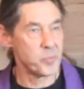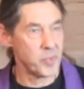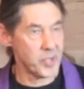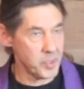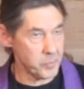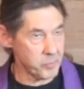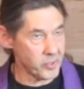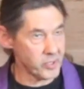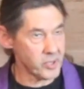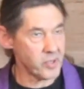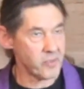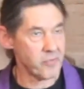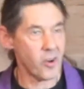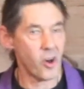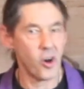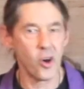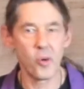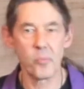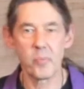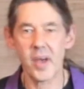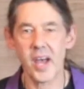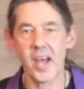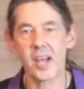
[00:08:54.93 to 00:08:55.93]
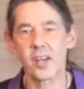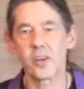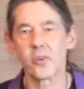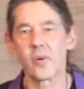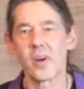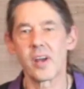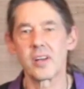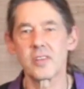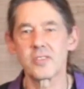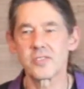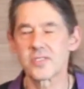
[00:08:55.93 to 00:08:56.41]
People of all
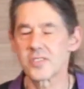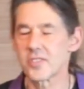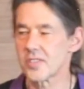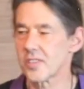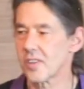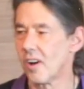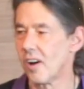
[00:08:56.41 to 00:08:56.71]
backgrounds,